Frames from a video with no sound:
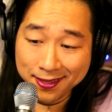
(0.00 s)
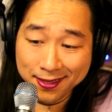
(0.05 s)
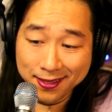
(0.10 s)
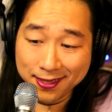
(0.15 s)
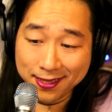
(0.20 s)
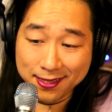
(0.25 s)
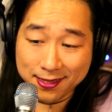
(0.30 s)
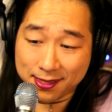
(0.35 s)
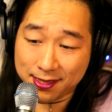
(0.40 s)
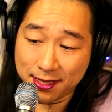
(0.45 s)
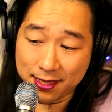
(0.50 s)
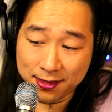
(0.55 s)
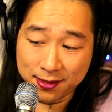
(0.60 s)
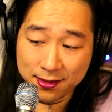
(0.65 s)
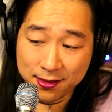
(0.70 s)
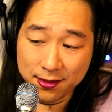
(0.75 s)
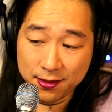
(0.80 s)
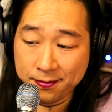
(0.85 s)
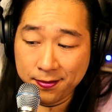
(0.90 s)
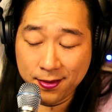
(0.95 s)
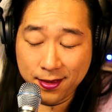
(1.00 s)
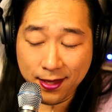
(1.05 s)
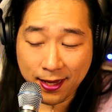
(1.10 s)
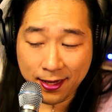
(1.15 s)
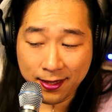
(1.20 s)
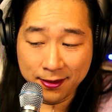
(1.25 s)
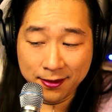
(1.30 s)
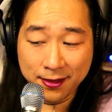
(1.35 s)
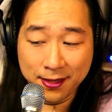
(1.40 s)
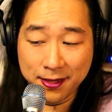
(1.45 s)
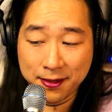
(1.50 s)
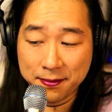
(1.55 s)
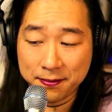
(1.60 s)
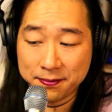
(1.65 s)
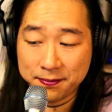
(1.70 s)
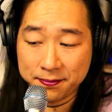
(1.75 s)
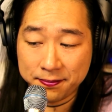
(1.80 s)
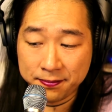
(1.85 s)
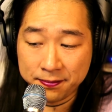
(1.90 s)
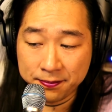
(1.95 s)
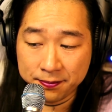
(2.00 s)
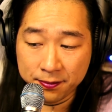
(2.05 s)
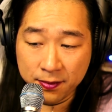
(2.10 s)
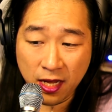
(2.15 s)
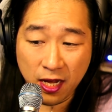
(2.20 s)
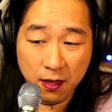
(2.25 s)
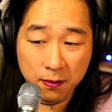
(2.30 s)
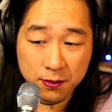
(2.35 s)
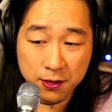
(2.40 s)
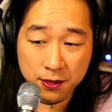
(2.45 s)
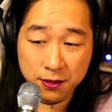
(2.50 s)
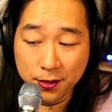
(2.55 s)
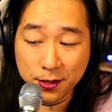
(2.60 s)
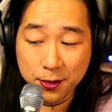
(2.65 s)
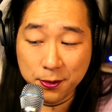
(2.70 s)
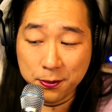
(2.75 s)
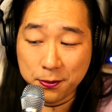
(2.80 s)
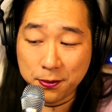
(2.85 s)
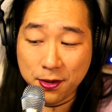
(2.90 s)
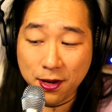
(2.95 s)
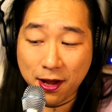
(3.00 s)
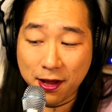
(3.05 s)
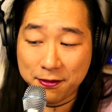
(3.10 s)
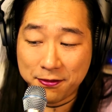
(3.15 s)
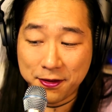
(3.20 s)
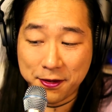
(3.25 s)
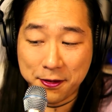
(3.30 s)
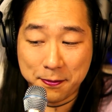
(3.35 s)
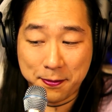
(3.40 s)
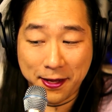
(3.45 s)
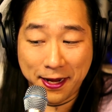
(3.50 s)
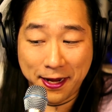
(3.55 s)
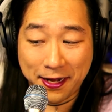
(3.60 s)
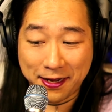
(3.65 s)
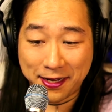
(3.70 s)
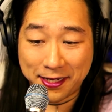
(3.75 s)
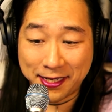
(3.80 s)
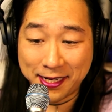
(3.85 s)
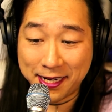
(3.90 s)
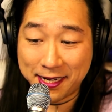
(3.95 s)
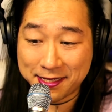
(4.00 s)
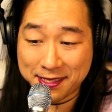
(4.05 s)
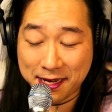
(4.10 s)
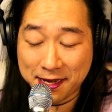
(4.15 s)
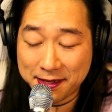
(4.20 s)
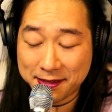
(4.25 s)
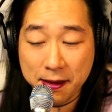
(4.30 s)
is this thing that helps you not feel pain, I guess.